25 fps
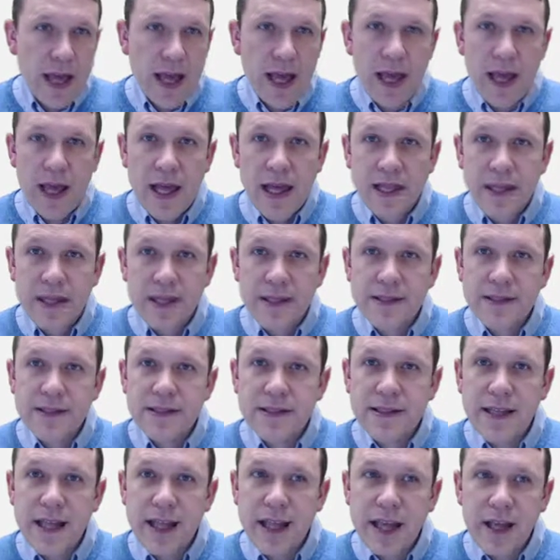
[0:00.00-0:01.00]

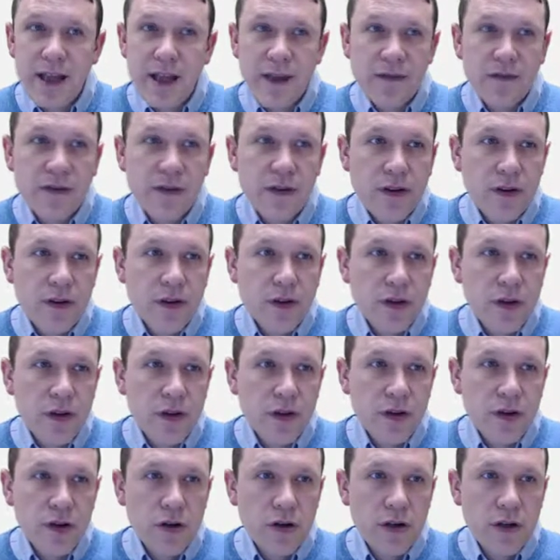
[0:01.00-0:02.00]
and save
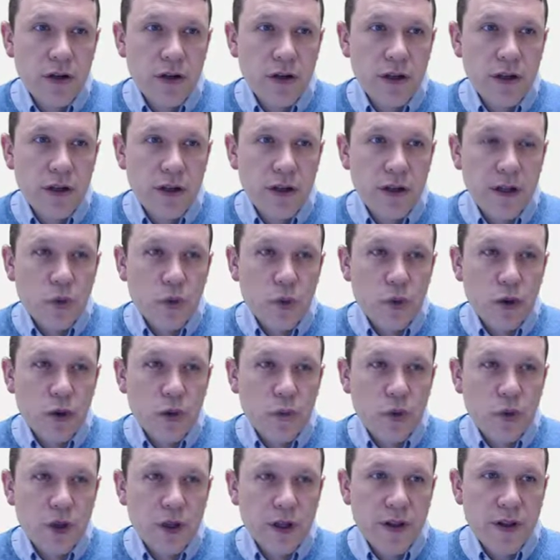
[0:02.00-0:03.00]
your your
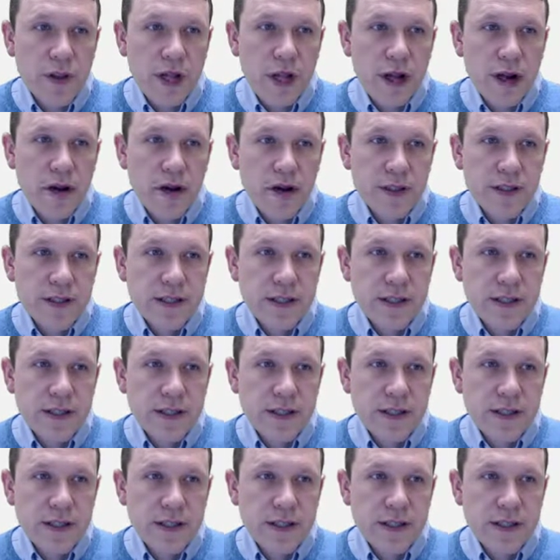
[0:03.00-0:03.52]
workbook there.